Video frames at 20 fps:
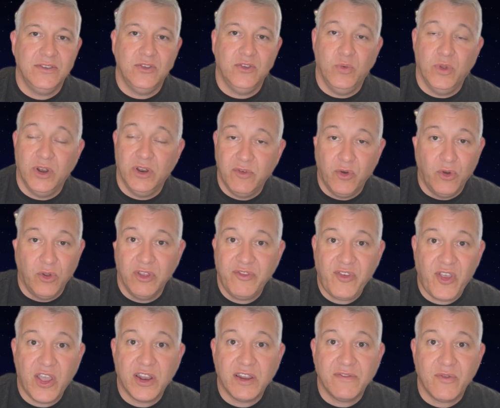You will have all have
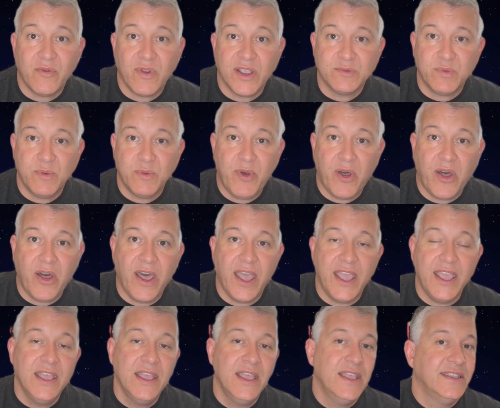heard of the Raspberry Pi.